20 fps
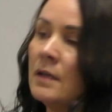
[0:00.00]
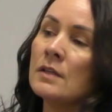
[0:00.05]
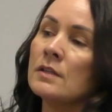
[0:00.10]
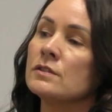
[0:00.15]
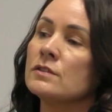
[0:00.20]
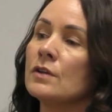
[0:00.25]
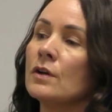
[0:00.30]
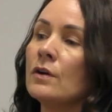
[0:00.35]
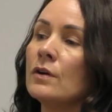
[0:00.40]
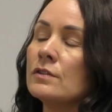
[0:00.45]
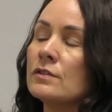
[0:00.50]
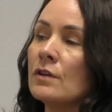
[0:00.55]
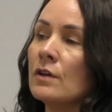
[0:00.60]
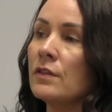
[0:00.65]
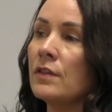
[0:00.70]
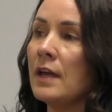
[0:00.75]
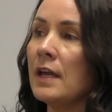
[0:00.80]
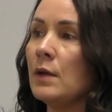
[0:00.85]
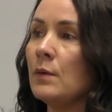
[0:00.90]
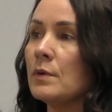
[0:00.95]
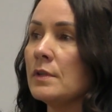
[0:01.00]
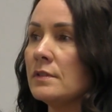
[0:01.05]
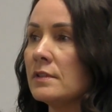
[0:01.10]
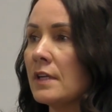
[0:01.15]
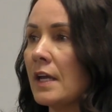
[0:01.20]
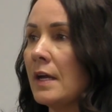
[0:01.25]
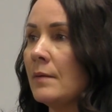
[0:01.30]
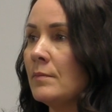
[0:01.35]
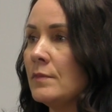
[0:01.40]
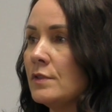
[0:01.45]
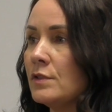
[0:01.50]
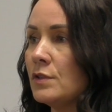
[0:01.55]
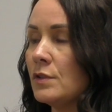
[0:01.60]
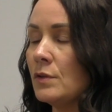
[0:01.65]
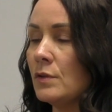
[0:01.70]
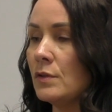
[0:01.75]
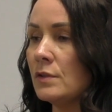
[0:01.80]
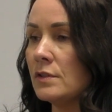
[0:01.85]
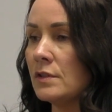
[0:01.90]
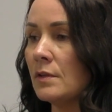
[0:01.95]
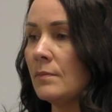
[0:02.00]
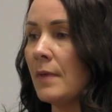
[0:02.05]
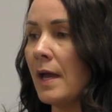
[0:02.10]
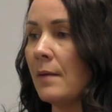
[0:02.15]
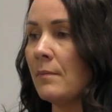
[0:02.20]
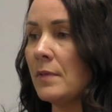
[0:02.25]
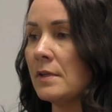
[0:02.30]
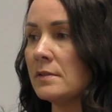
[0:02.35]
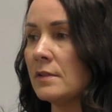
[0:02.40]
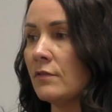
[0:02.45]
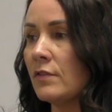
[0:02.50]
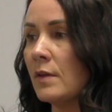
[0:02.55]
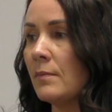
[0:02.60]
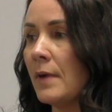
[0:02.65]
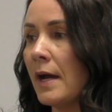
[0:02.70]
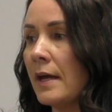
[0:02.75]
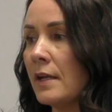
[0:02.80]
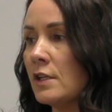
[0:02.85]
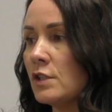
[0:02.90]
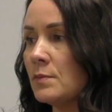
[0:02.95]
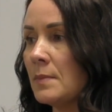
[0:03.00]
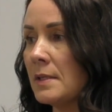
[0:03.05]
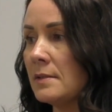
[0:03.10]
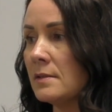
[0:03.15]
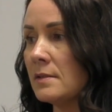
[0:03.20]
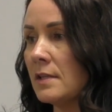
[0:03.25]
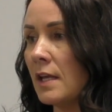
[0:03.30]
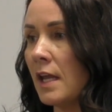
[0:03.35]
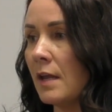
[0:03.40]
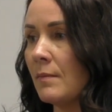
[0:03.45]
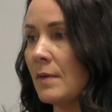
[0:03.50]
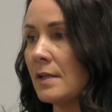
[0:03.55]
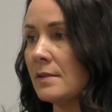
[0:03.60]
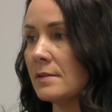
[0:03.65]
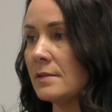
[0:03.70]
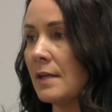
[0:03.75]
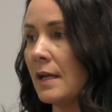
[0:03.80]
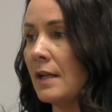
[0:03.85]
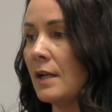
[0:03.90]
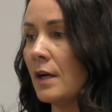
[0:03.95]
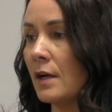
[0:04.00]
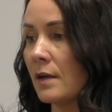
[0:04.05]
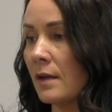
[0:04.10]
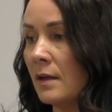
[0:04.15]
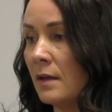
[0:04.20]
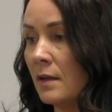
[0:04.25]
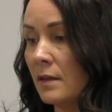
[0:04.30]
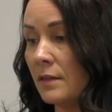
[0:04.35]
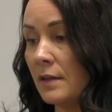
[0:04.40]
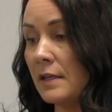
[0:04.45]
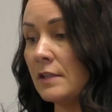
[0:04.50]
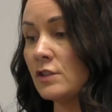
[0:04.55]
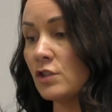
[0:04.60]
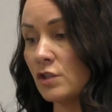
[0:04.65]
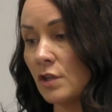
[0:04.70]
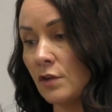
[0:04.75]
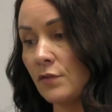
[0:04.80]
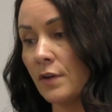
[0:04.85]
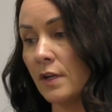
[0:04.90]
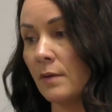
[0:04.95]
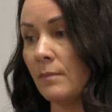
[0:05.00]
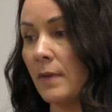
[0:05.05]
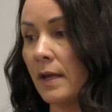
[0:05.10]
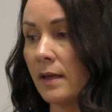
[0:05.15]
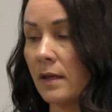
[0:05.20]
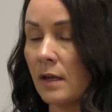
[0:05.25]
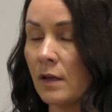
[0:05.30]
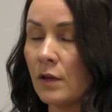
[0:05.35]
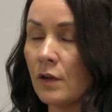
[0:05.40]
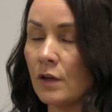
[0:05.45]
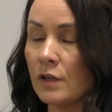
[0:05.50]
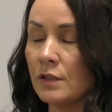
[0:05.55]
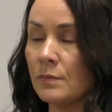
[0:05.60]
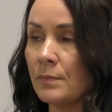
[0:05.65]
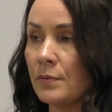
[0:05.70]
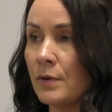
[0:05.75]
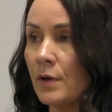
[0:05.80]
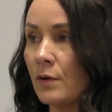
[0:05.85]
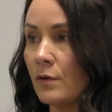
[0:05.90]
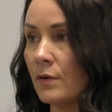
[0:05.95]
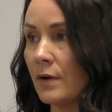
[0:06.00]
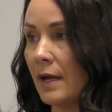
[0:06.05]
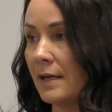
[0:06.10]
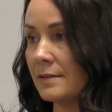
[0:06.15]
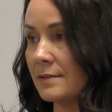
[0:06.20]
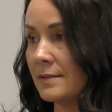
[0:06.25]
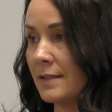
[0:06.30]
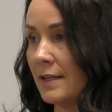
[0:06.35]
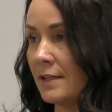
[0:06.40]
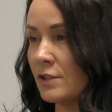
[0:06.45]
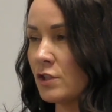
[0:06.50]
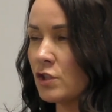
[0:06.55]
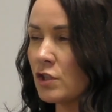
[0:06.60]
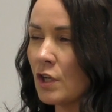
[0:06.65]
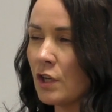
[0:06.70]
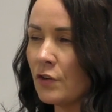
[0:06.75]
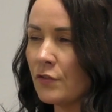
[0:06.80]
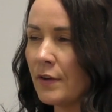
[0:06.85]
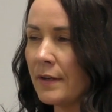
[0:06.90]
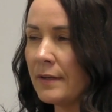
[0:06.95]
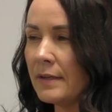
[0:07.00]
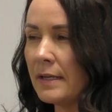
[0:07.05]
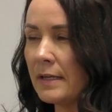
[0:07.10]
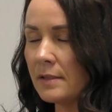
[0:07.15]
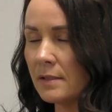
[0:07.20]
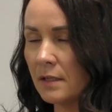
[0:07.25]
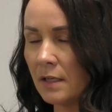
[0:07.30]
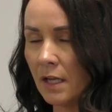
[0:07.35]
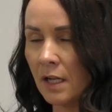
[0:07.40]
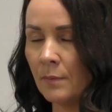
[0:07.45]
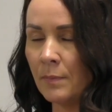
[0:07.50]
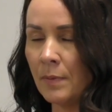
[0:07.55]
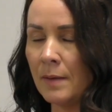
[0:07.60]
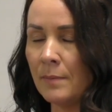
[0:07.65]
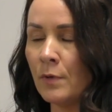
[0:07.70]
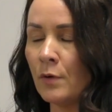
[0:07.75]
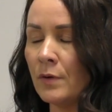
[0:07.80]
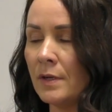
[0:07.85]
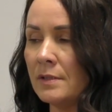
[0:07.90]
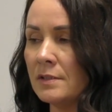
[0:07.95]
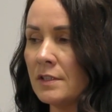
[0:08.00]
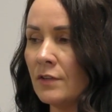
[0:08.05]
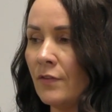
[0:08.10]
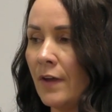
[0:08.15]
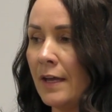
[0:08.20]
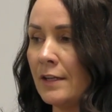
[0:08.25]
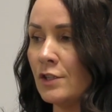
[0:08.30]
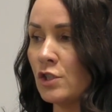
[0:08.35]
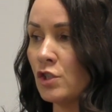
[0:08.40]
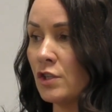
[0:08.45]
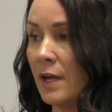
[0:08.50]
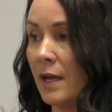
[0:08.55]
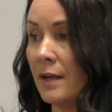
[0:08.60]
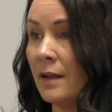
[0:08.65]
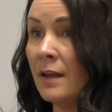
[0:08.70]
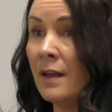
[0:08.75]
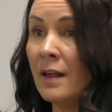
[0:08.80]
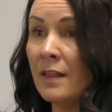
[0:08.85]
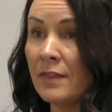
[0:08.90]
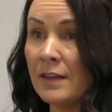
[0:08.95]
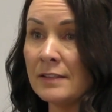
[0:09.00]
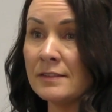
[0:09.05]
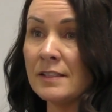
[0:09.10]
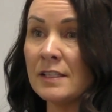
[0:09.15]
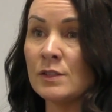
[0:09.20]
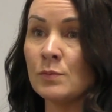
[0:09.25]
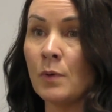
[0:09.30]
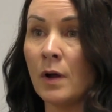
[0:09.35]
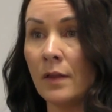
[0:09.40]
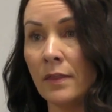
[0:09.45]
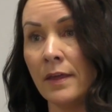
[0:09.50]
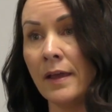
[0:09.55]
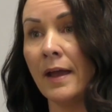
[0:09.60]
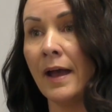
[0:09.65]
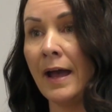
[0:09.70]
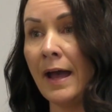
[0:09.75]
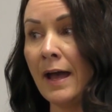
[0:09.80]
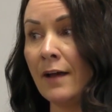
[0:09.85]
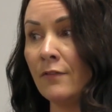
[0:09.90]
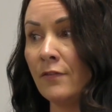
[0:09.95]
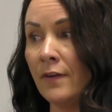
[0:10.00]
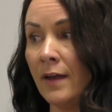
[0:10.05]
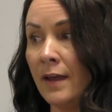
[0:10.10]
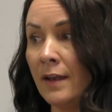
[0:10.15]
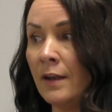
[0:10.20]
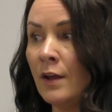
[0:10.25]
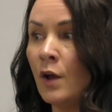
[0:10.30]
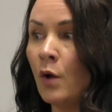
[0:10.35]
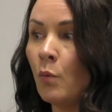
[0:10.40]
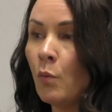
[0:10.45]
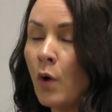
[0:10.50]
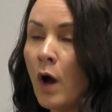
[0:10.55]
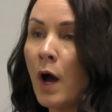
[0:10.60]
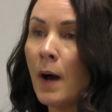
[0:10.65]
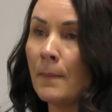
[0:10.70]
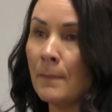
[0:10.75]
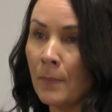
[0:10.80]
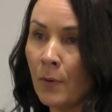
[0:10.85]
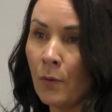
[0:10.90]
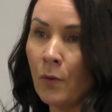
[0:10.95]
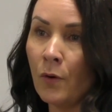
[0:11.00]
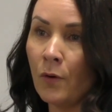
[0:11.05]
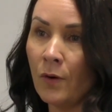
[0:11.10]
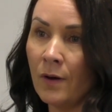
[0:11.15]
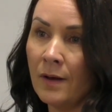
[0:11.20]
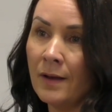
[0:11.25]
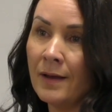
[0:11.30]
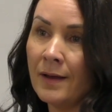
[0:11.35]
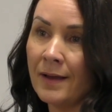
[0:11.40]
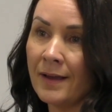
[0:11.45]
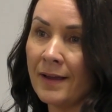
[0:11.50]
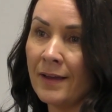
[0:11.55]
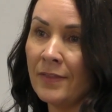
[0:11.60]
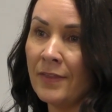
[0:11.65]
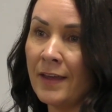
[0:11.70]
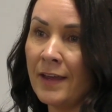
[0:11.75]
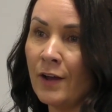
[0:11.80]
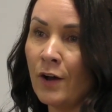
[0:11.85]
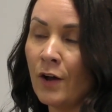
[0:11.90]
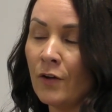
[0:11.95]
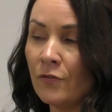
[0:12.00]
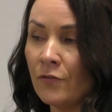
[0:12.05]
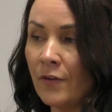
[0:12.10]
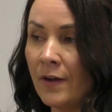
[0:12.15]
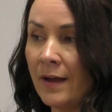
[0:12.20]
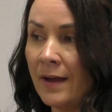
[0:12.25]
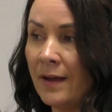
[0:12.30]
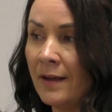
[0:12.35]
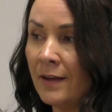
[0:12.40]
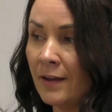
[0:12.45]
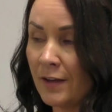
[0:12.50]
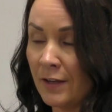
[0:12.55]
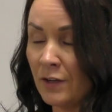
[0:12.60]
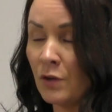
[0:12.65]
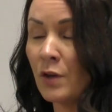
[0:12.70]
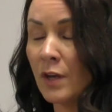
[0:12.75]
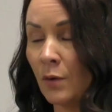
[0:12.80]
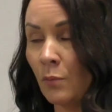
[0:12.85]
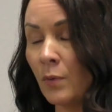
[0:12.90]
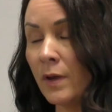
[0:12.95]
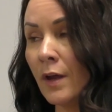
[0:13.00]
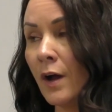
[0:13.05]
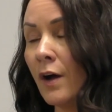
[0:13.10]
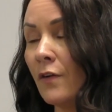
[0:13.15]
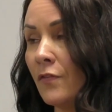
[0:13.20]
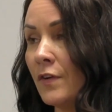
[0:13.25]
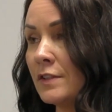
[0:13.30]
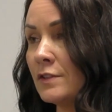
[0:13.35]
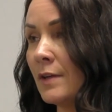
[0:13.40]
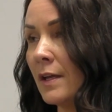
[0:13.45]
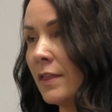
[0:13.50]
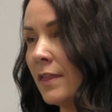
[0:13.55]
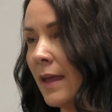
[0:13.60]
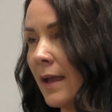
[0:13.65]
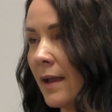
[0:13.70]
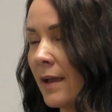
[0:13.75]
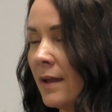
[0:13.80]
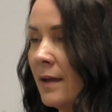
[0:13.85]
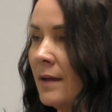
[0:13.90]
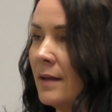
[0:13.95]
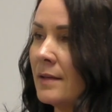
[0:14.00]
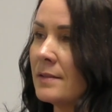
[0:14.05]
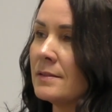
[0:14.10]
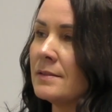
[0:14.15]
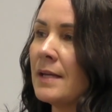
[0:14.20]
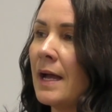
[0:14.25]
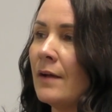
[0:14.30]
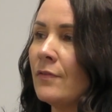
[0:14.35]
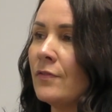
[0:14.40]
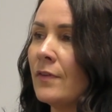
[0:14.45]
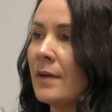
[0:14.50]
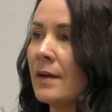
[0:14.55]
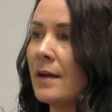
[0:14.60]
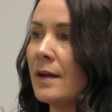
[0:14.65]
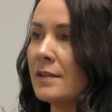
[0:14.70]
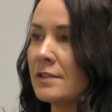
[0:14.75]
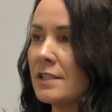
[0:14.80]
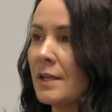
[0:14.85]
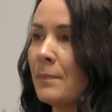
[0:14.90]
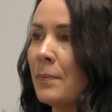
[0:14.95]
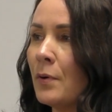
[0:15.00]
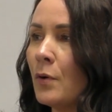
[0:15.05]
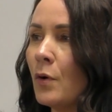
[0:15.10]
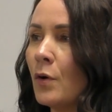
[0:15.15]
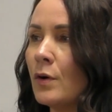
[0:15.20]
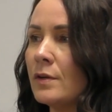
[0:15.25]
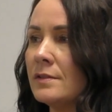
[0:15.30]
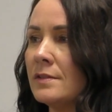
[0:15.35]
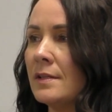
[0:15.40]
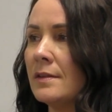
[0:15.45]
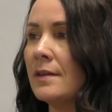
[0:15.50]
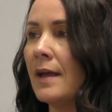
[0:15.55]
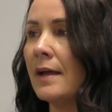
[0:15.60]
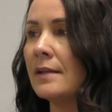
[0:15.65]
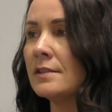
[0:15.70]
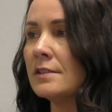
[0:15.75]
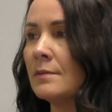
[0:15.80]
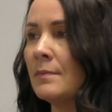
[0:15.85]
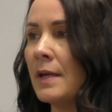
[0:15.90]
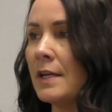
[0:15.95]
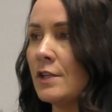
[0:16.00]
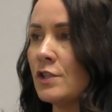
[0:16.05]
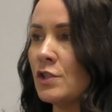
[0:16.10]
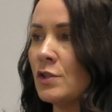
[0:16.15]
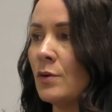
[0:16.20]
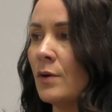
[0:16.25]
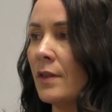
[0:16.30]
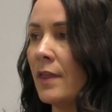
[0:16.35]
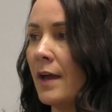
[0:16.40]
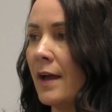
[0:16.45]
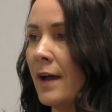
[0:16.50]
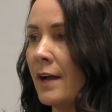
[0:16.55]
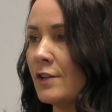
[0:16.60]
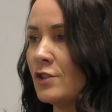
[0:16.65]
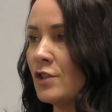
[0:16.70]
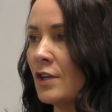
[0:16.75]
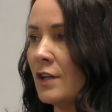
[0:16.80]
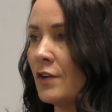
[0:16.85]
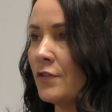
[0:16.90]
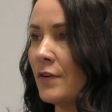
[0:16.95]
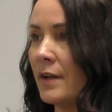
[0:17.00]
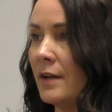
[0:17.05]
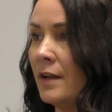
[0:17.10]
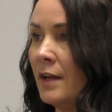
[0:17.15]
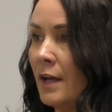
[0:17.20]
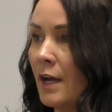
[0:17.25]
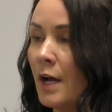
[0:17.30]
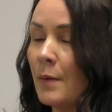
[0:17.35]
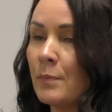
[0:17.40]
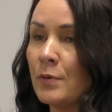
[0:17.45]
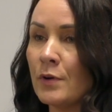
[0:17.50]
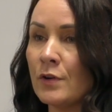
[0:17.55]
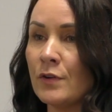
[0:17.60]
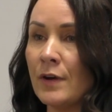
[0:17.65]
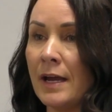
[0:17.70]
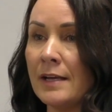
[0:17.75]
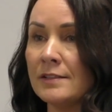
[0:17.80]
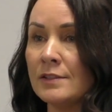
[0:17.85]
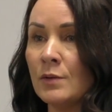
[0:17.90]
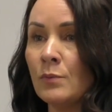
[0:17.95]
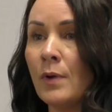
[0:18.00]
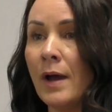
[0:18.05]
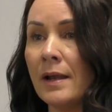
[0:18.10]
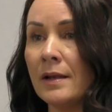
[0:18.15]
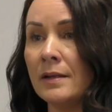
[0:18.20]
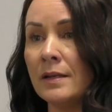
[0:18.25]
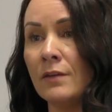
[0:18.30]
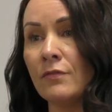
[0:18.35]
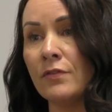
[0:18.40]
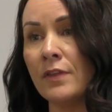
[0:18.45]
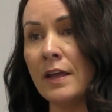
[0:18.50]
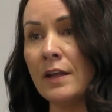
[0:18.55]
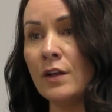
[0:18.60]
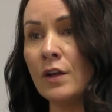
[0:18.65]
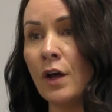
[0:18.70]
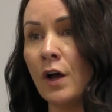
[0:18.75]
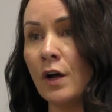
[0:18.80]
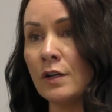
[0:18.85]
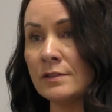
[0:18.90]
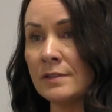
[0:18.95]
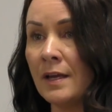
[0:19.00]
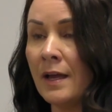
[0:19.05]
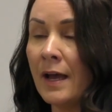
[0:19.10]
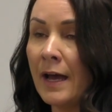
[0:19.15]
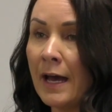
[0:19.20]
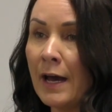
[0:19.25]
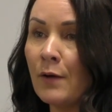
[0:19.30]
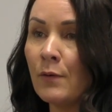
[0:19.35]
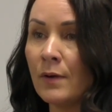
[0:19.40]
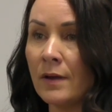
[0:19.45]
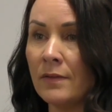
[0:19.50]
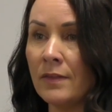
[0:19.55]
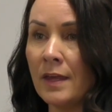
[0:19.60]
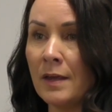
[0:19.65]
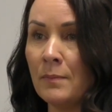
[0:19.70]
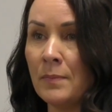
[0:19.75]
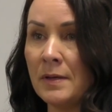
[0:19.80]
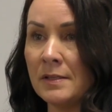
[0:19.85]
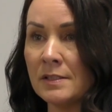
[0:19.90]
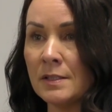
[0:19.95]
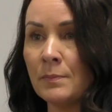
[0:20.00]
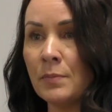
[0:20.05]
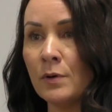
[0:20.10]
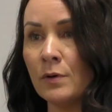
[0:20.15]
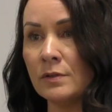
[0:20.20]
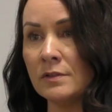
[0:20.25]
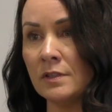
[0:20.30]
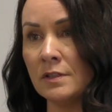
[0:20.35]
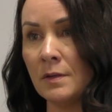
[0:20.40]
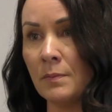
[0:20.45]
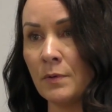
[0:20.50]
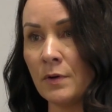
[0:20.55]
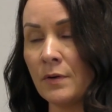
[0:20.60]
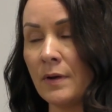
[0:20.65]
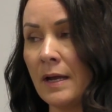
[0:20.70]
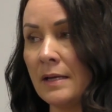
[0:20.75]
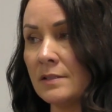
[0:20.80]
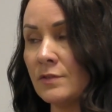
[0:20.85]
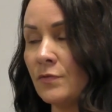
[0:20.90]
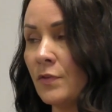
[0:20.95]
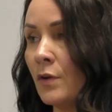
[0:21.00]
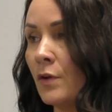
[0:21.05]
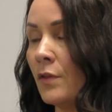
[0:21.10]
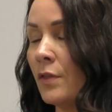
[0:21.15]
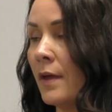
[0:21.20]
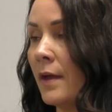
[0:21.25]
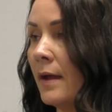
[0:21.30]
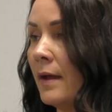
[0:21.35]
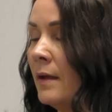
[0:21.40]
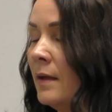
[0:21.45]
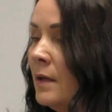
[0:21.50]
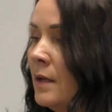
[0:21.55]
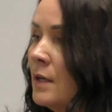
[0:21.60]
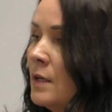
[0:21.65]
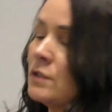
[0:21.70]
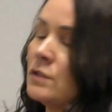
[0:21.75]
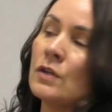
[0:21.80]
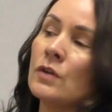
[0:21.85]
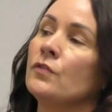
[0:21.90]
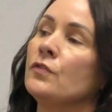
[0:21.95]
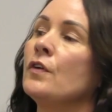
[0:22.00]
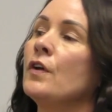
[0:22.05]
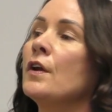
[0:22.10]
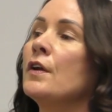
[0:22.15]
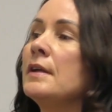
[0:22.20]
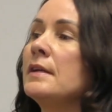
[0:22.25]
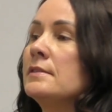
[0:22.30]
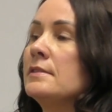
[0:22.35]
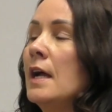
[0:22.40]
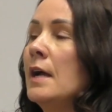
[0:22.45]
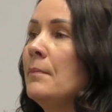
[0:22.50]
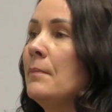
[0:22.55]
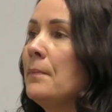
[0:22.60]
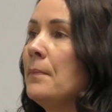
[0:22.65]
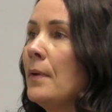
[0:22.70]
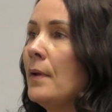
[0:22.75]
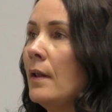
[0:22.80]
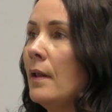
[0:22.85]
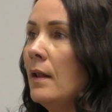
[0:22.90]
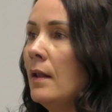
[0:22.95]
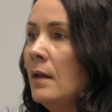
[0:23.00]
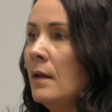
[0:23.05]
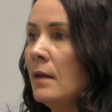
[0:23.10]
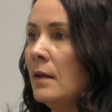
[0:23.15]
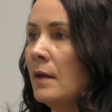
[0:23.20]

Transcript: So they would come to members of the management team and say, look, these children are making good progress. These children need a little bit more intervention. This is what they're having. What more can they offer? Can we offer? So I think staff are supported then to make sure that our children are progressing well, and if they're not, how can they be supported to progress further? So for example,